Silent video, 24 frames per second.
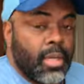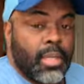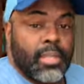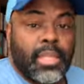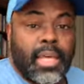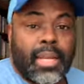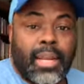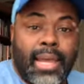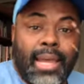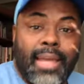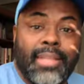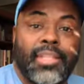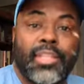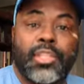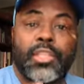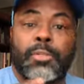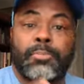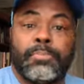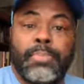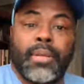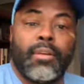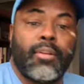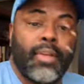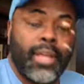that has
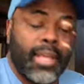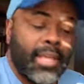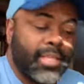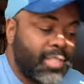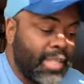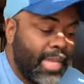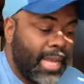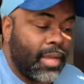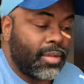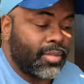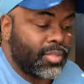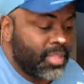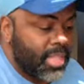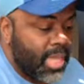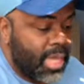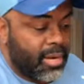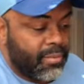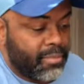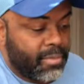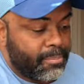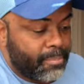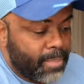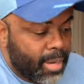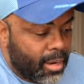experience outside
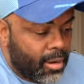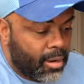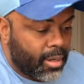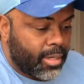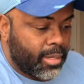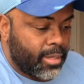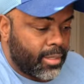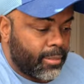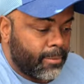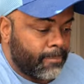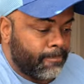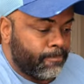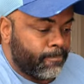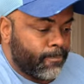of America.